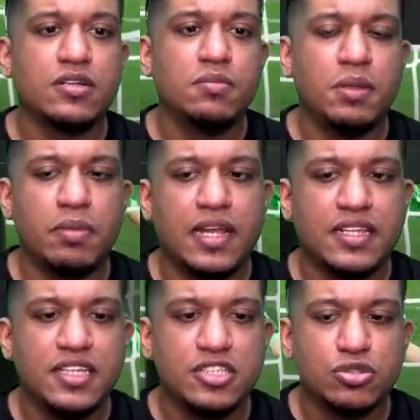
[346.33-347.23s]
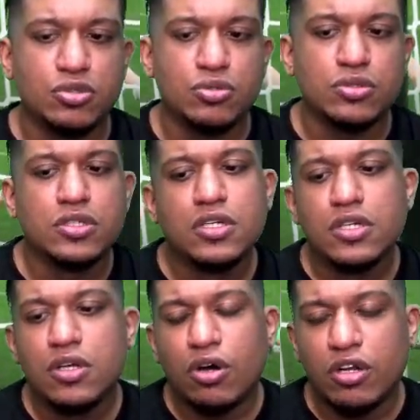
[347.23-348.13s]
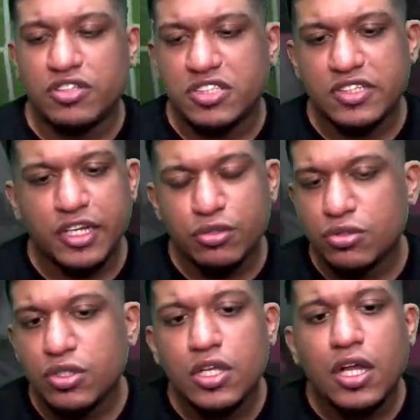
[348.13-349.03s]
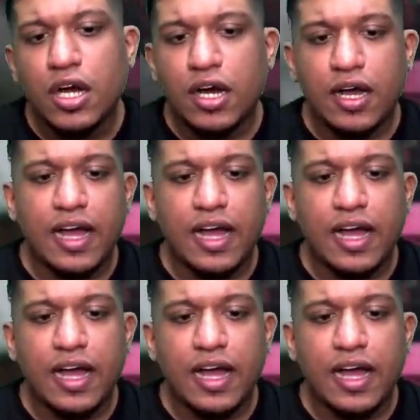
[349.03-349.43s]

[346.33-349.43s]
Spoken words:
people like these to do all of this stuff. Anyway, I